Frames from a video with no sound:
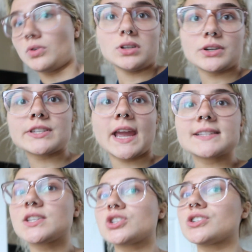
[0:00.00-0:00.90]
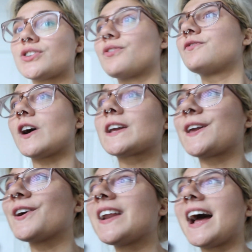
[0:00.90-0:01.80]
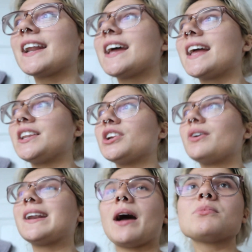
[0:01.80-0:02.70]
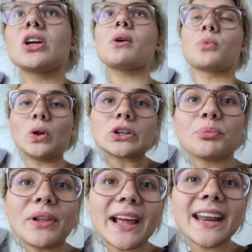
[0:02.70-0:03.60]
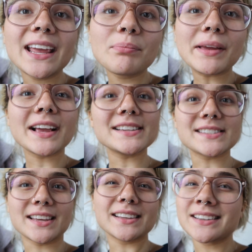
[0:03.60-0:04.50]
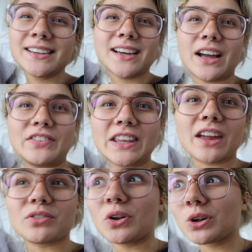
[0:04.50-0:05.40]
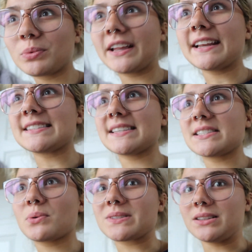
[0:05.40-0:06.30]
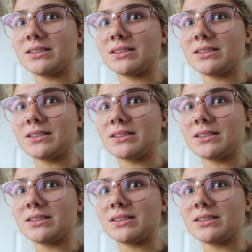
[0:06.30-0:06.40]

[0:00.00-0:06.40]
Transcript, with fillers: roller skates and she's so fucking good at it. And you know what, I'm good at rollerblading because like, I feel like I've rollerbladed since I was